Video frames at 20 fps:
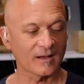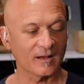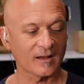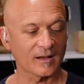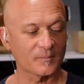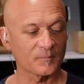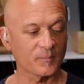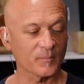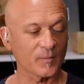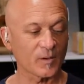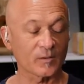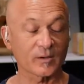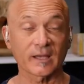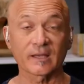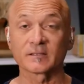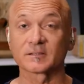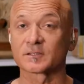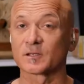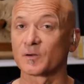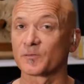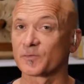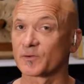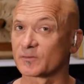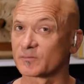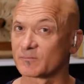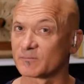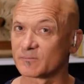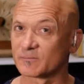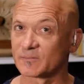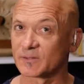Um, okay, so if
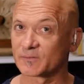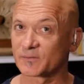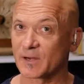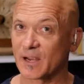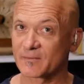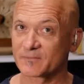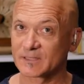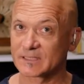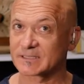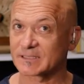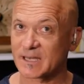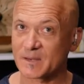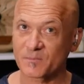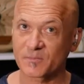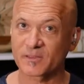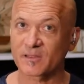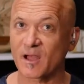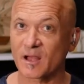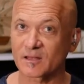you're you're having the same